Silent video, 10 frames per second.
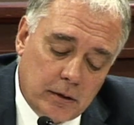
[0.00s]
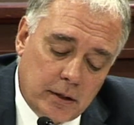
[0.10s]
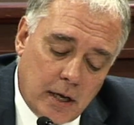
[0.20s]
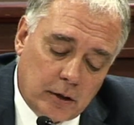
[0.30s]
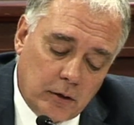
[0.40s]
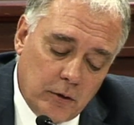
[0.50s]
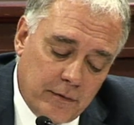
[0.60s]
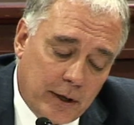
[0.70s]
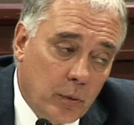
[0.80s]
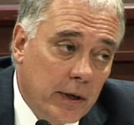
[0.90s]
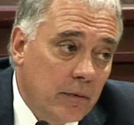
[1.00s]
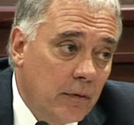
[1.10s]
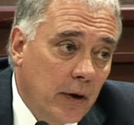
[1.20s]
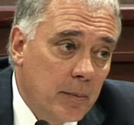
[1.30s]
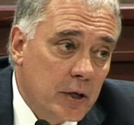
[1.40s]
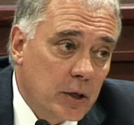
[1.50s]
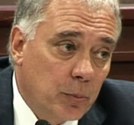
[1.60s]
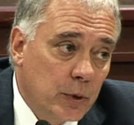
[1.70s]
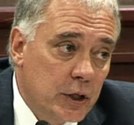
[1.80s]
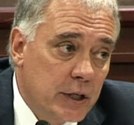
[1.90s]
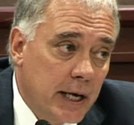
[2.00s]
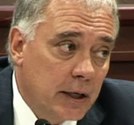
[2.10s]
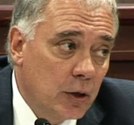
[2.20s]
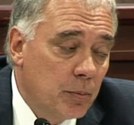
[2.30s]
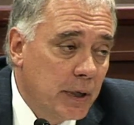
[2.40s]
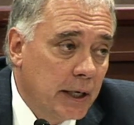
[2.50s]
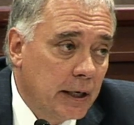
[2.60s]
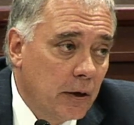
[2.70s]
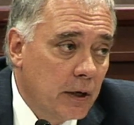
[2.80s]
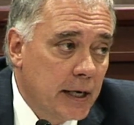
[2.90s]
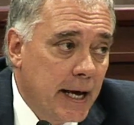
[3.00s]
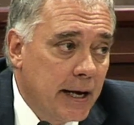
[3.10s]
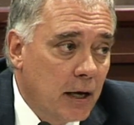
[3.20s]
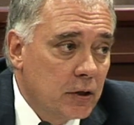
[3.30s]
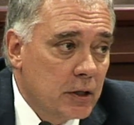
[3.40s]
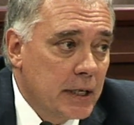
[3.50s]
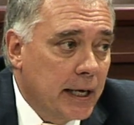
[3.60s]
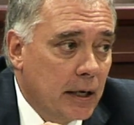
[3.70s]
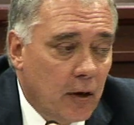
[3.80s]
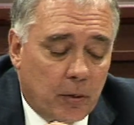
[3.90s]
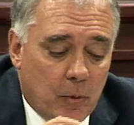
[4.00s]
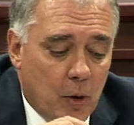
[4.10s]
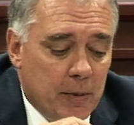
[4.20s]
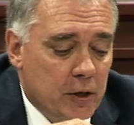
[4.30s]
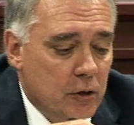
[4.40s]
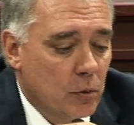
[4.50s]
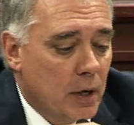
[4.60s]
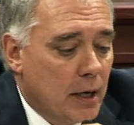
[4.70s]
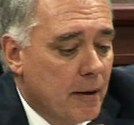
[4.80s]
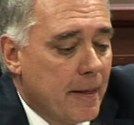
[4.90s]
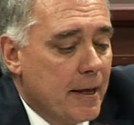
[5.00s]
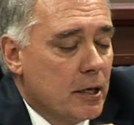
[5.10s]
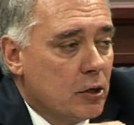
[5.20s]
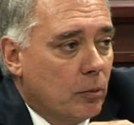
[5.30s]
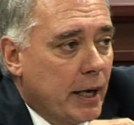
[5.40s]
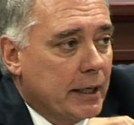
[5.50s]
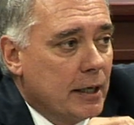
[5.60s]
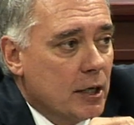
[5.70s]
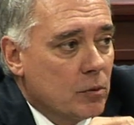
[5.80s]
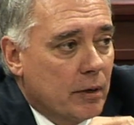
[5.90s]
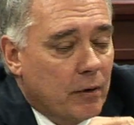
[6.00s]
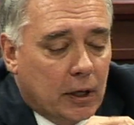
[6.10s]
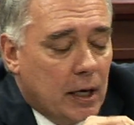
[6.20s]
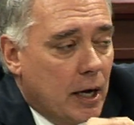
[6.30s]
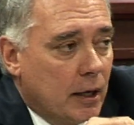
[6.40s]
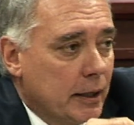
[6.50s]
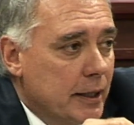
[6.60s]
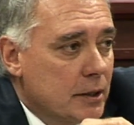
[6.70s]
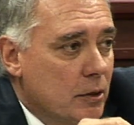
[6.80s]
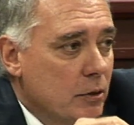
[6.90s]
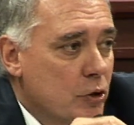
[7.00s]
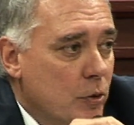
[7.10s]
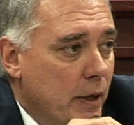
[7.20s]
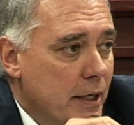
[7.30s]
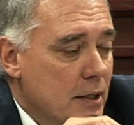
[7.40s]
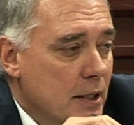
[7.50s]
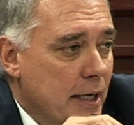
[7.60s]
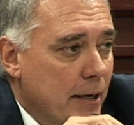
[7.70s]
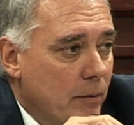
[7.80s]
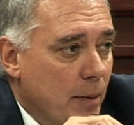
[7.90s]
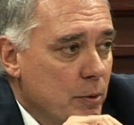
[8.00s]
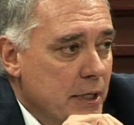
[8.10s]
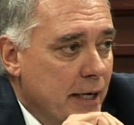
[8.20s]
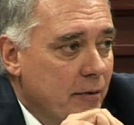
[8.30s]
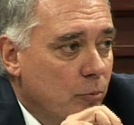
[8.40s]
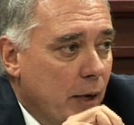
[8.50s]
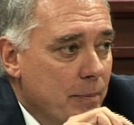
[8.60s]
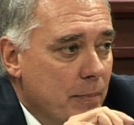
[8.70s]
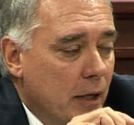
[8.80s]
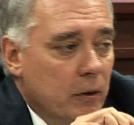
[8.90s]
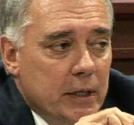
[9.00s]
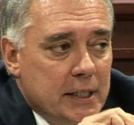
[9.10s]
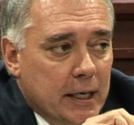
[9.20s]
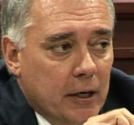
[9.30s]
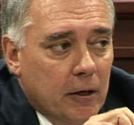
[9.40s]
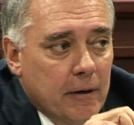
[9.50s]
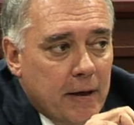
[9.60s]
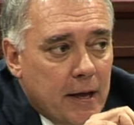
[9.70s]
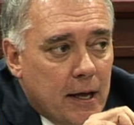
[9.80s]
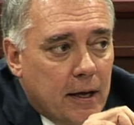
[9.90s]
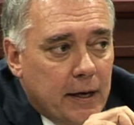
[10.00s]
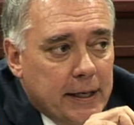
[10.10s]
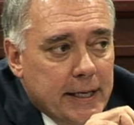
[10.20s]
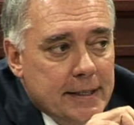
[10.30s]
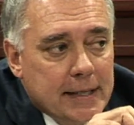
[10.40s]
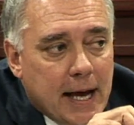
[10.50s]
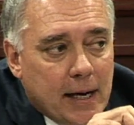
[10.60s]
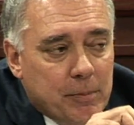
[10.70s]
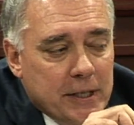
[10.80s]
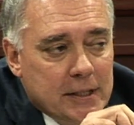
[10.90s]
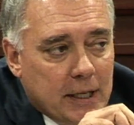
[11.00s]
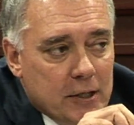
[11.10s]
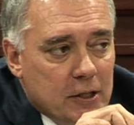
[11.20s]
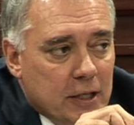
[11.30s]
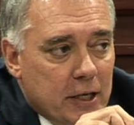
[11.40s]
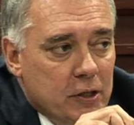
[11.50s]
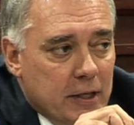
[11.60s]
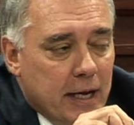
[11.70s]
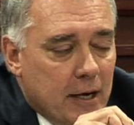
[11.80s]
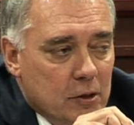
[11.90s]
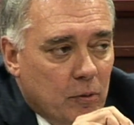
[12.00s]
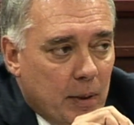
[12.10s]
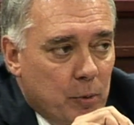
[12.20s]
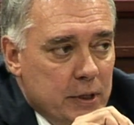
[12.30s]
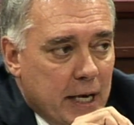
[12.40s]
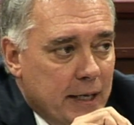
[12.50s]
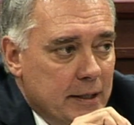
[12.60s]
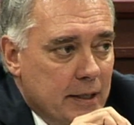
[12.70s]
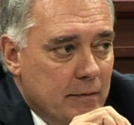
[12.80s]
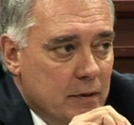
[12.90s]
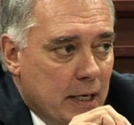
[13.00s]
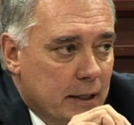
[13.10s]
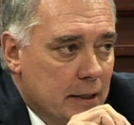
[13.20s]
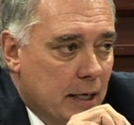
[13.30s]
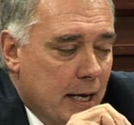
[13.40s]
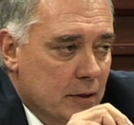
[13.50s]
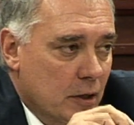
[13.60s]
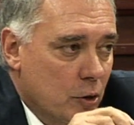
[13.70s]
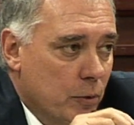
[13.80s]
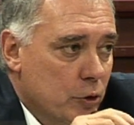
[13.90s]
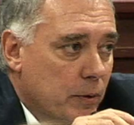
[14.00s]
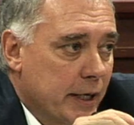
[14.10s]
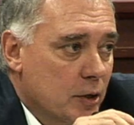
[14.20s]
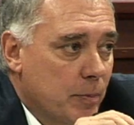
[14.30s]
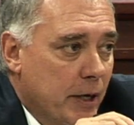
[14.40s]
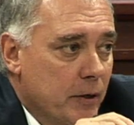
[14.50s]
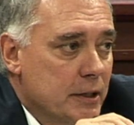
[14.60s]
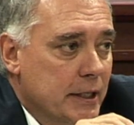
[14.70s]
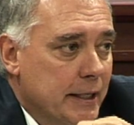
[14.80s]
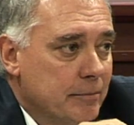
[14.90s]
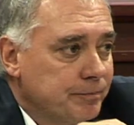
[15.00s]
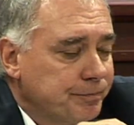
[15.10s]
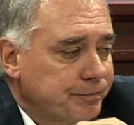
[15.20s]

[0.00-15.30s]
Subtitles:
Dr. Ludovic, we very much appreciate you being here today. I'll just take another moment to recognize one of our colleagues who has joined us today. Representative Brett Miller is here, and he has got a piece of legislation in the House of Representatives that has to do with transparency